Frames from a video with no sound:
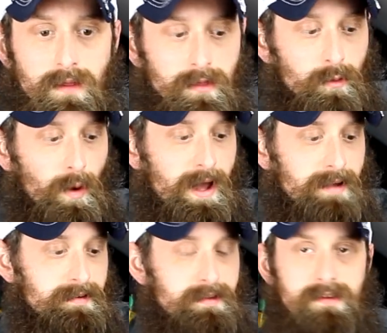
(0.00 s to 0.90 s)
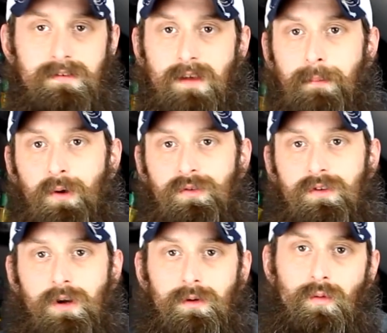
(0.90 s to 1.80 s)
way I did this is I
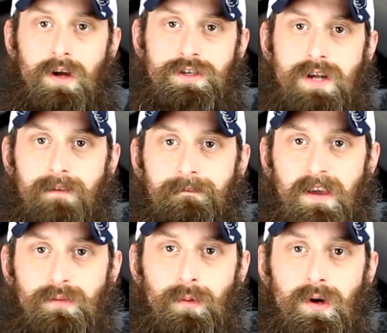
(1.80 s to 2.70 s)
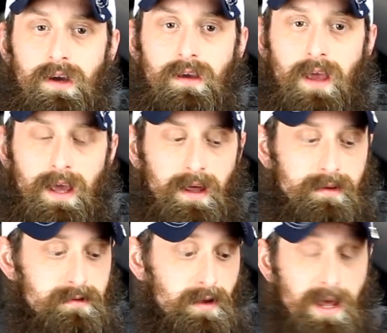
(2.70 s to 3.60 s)
posted a question on Facebook
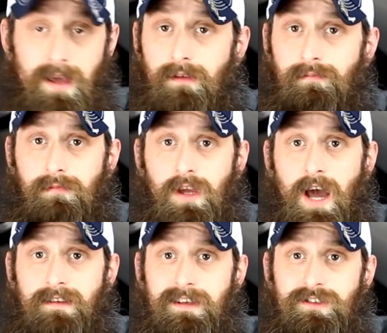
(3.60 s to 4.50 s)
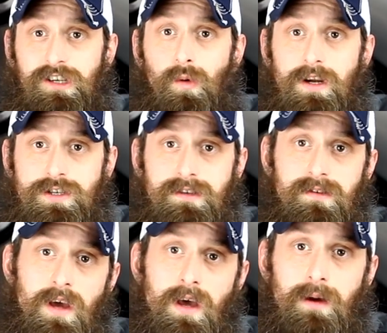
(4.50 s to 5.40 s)
and said, hey, you got DSG questions?